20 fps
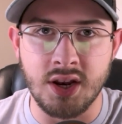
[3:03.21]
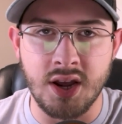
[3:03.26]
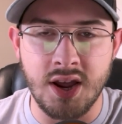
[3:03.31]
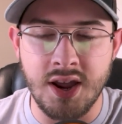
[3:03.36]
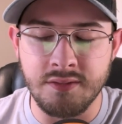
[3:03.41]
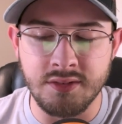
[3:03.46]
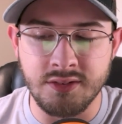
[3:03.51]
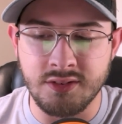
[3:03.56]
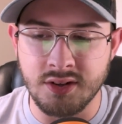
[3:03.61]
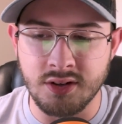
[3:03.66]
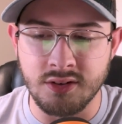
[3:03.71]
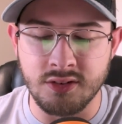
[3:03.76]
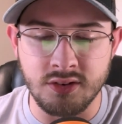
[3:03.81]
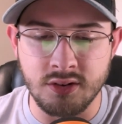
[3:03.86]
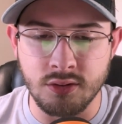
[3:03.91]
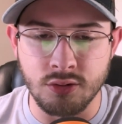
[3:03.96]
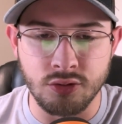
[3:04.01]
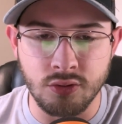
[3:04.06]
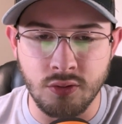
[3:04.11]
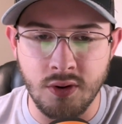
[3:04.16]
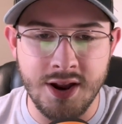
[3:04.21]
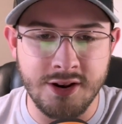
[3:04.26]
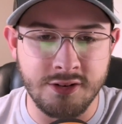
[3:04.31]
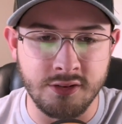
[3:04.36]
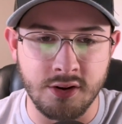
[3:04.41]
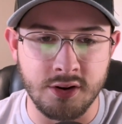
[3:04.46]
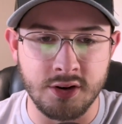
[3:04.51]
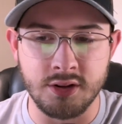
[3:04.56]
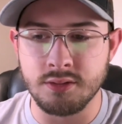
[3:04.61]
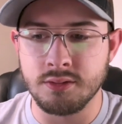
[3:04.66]
I haven't seen a single scratch
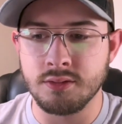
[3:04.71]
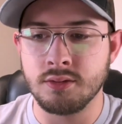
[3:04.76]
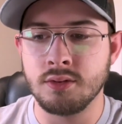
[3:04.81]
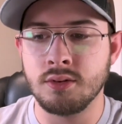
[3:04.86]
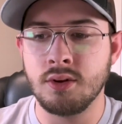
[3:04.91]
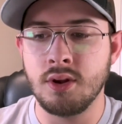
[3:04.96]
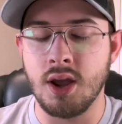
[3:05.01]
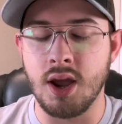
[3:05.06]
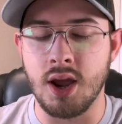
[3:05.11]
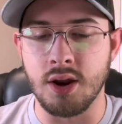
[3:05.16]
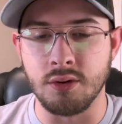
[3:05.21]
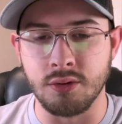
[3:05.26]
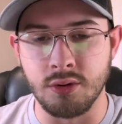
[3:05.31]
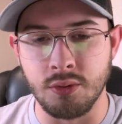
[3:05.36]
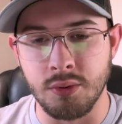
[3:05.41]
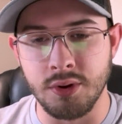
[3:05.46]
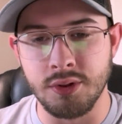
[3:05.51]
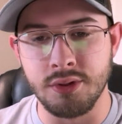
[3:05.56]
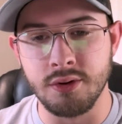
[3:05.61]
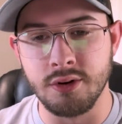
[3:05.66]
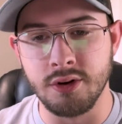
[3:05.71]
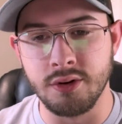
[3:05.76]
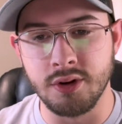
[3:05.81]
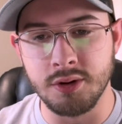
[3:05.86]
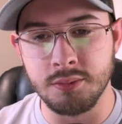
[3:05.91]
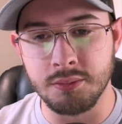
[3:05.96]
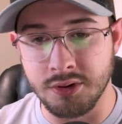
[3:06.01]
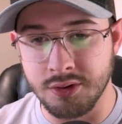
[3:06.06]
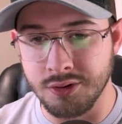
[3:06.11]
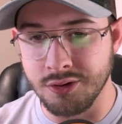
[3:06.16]
on it. I don't know what they're
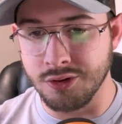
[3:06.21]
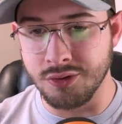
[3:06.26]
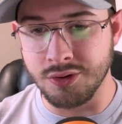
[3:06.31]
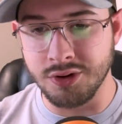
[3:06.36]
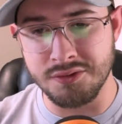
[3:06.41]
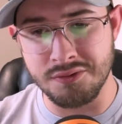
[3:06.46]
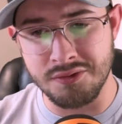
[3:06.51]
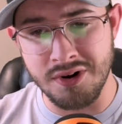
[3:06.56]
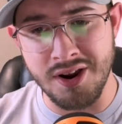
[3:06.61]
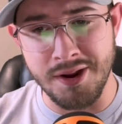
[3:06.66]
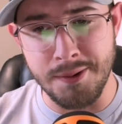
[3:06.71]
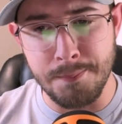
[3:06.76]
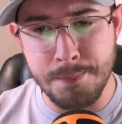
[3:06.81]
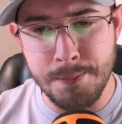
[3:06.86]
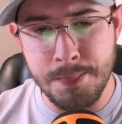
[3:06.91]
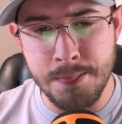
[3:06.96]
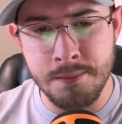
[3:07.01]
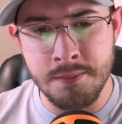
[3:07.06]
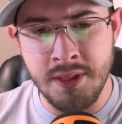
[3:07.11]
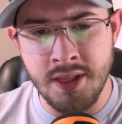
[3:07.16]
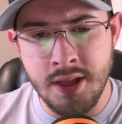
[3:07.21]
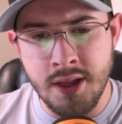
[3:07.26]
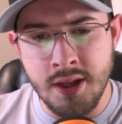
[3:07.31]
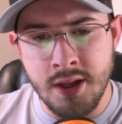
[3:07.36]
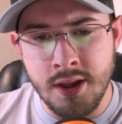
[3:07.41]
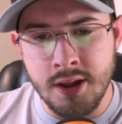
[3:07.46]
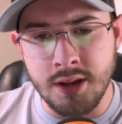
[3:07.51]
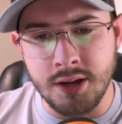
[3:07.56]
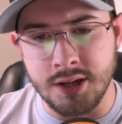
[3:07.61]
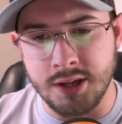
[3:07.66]
doing, but they're doing it right.
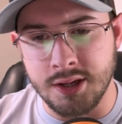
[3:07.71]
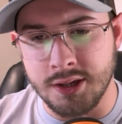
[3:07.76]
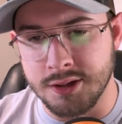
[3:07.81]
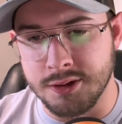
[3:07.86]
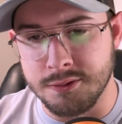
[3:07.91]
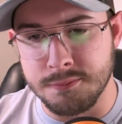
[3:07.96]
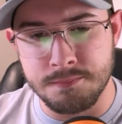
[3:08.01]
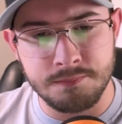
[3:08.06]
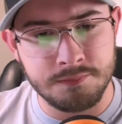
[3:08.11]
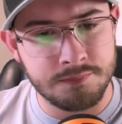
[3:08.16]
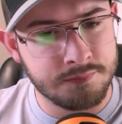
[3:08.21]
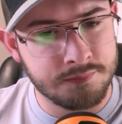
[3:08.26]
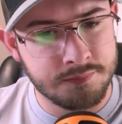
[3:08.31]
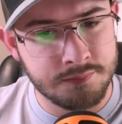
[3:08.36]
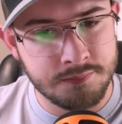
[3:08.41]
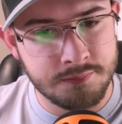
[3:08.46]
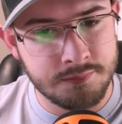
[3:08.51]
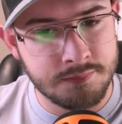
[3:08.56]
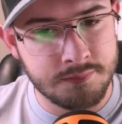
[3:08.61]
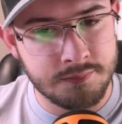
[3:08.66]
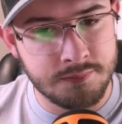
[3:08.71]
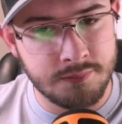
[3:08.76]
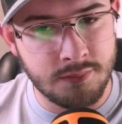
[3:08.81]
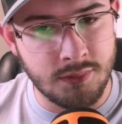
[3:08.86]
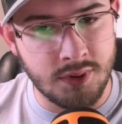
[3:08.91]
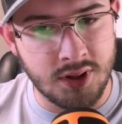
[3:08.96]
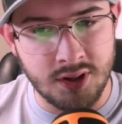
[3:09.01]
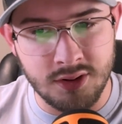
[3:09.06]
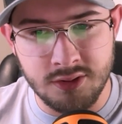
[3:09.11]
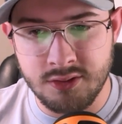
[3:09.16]
And
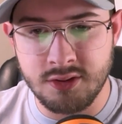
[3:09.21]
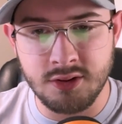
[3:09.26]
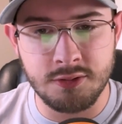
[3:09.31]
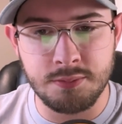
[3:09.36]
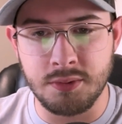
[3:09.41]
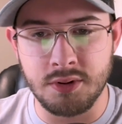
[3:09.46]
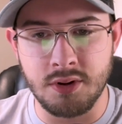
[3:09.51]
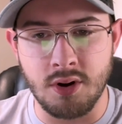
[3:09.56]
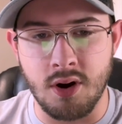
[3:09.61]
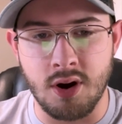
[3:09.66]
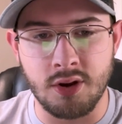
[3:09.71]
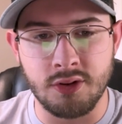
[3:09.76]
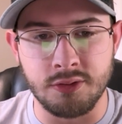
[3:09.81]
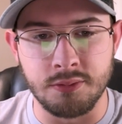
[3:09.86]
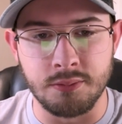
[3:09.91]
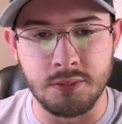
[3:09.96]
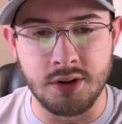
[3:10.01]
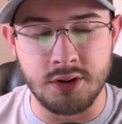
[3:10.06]
it's just been awesome.